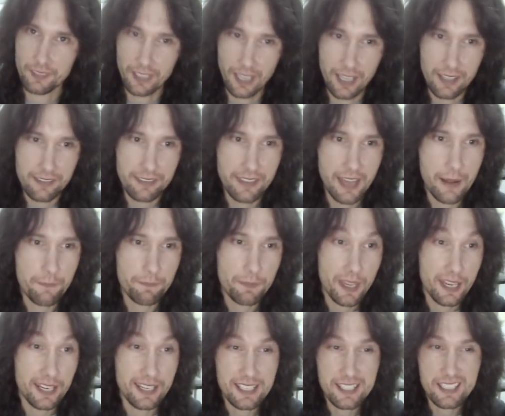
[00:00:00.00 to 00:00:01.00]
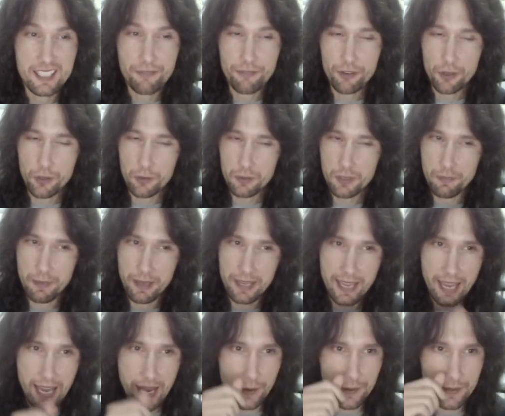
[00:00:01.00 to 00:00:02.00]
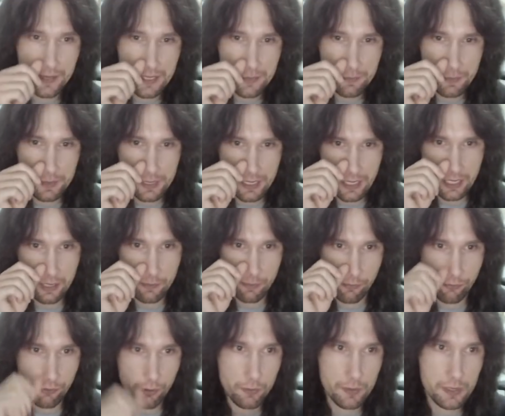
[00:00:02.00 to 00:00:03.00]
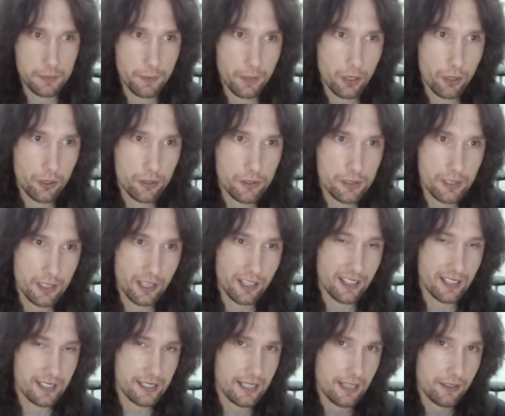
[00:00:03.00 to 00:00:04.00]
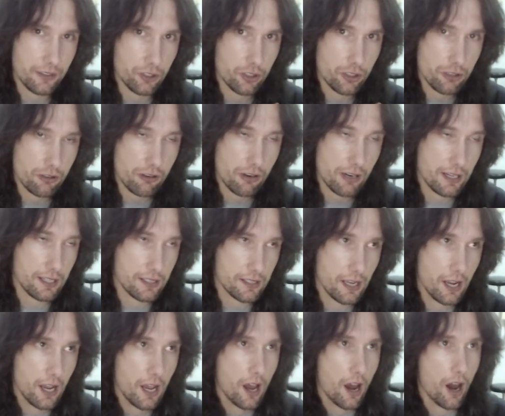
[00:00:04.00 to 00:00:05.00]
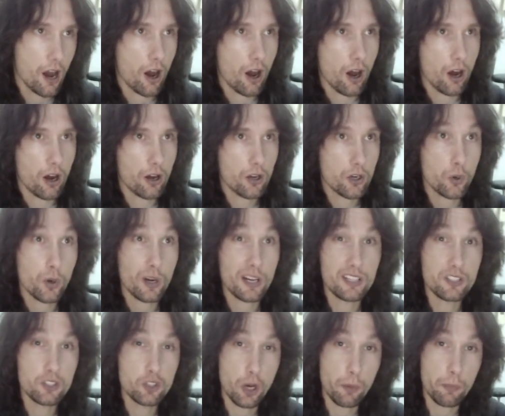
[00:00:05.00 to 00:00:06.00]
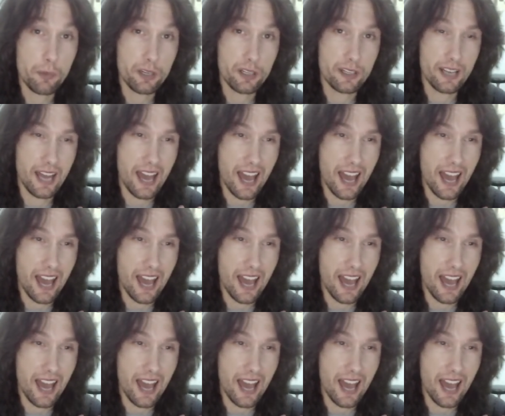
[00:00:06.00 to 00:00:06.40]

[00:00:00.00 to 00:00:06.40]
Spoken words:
Like that. It is difficult to make it out in this particular performance because, like I said, the strings are quite dominant